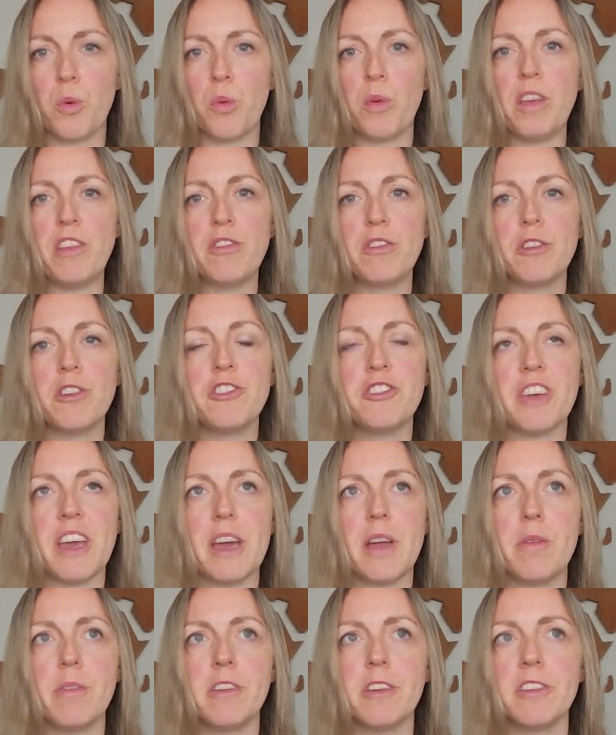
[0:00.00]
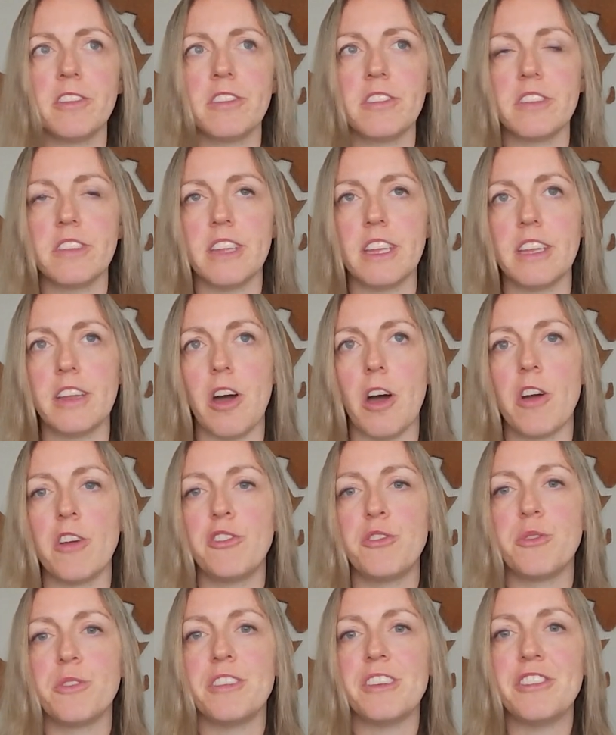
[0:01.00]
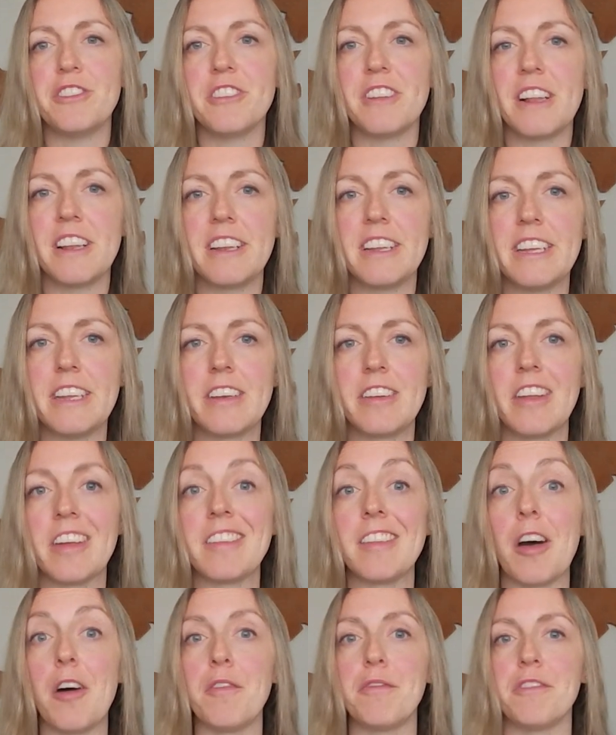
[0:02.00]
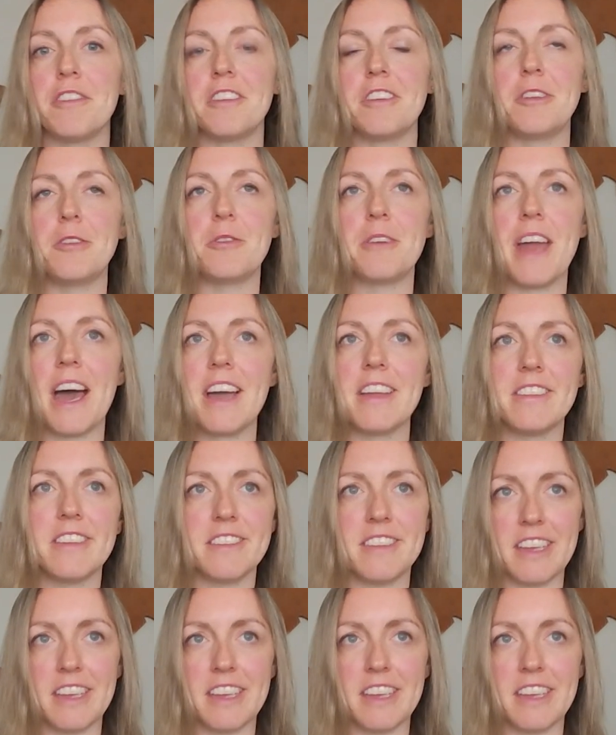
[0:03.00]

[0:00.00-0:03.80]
research areas that are traditionally not often united